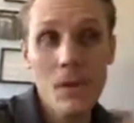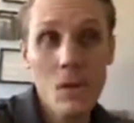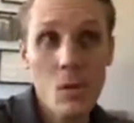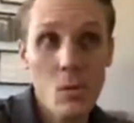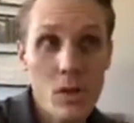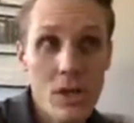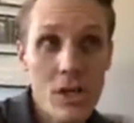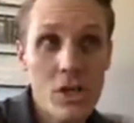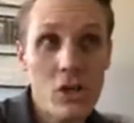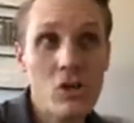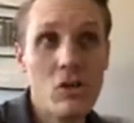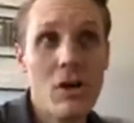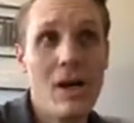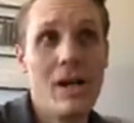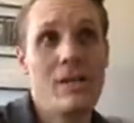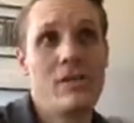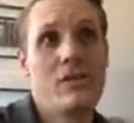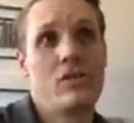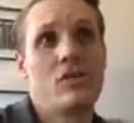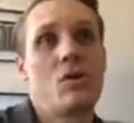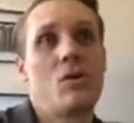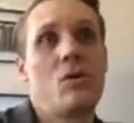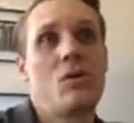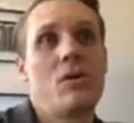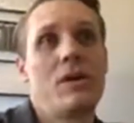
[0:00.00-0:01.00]
what your credit
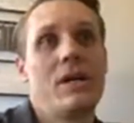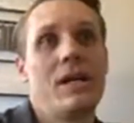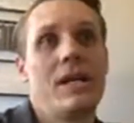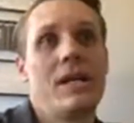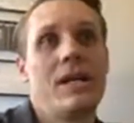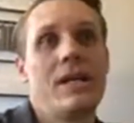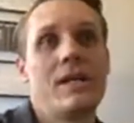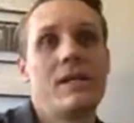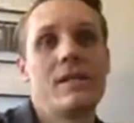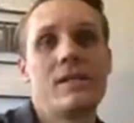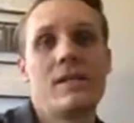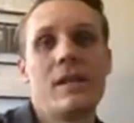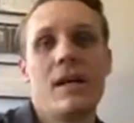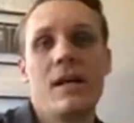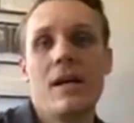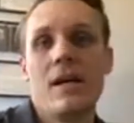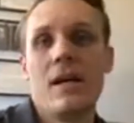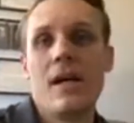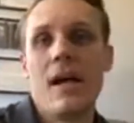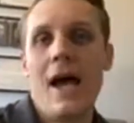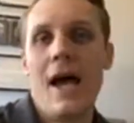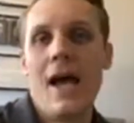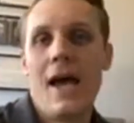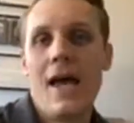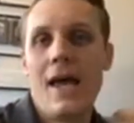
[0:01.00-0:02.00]
score is,
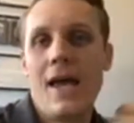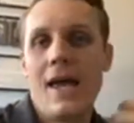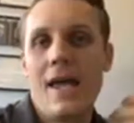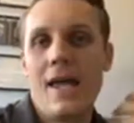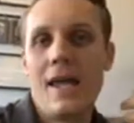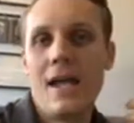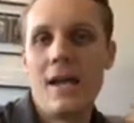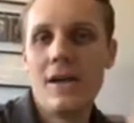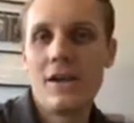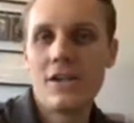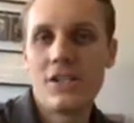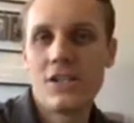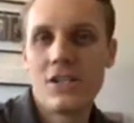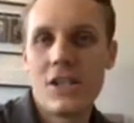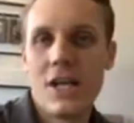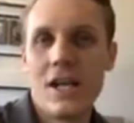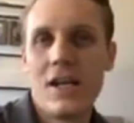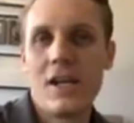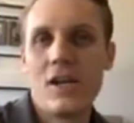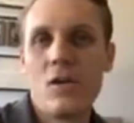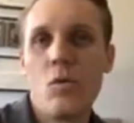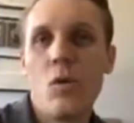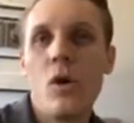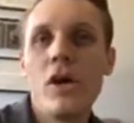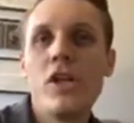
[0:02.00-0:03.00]
and
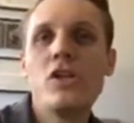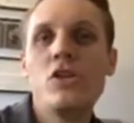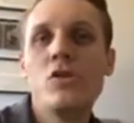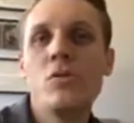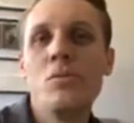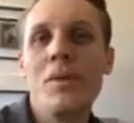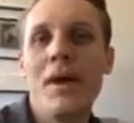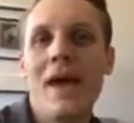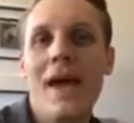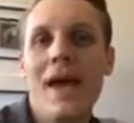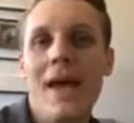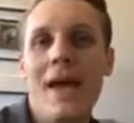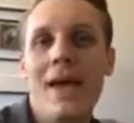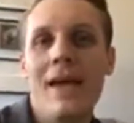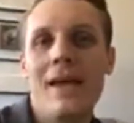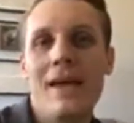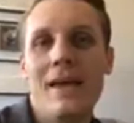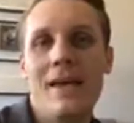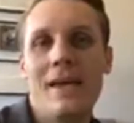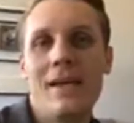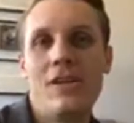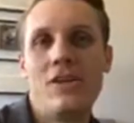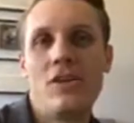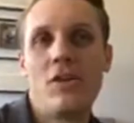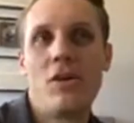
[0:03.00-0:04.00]
understanding what you pay
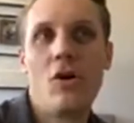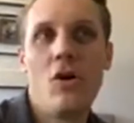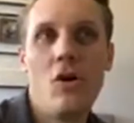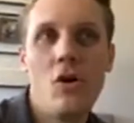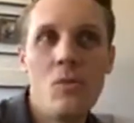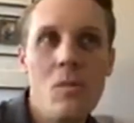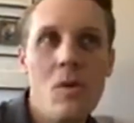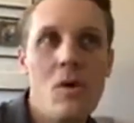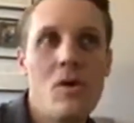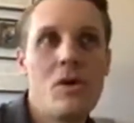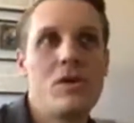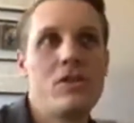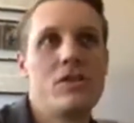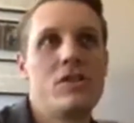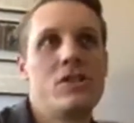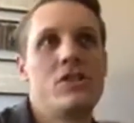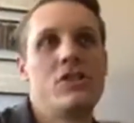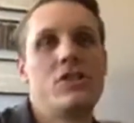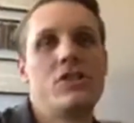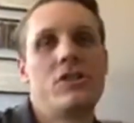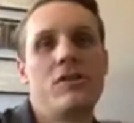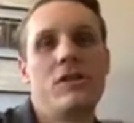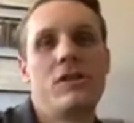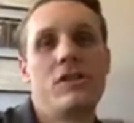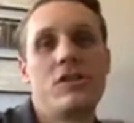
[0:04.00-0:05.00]
in your homeowner's
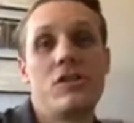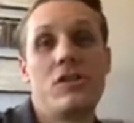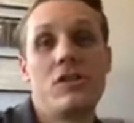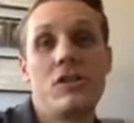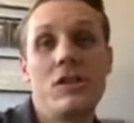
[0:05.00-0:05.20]
insurance,